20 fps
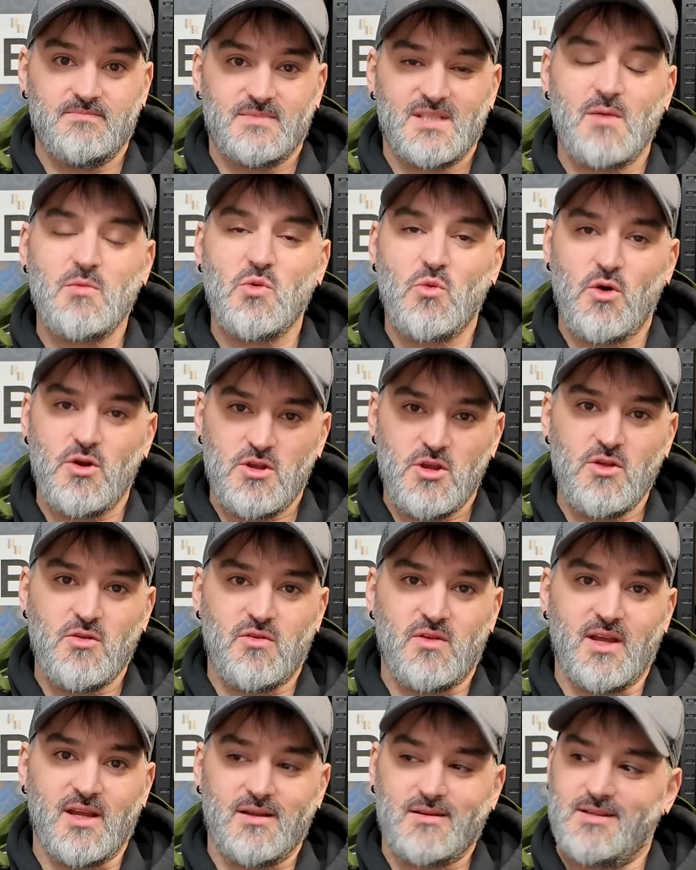Tell me what you
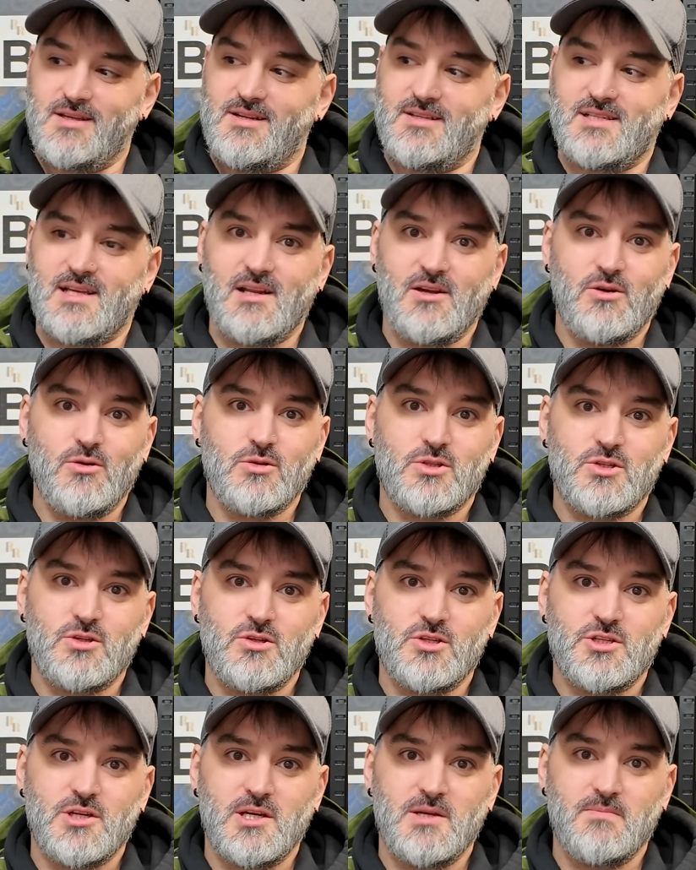think. Did I sell it all
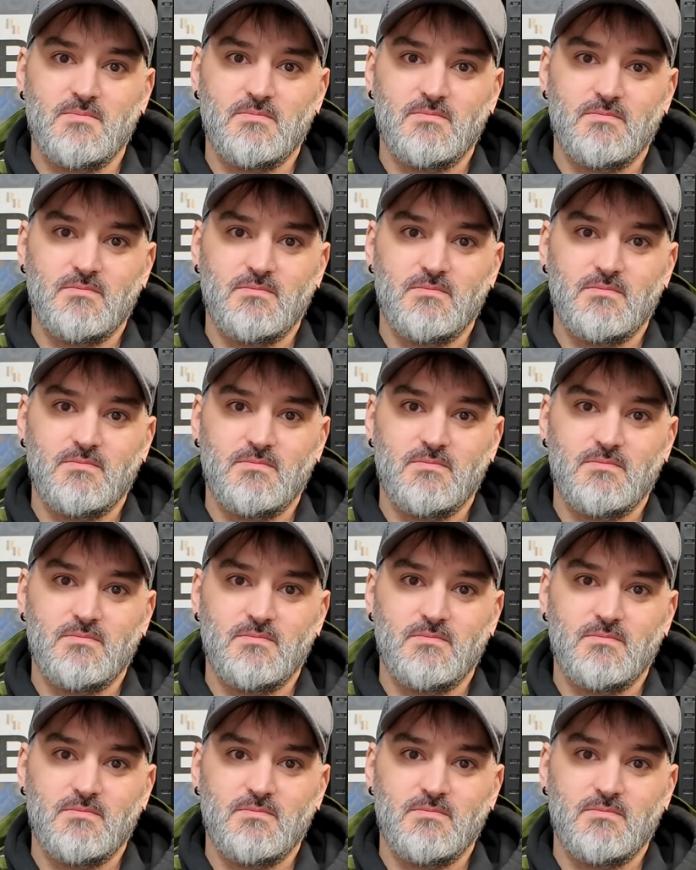too cheap?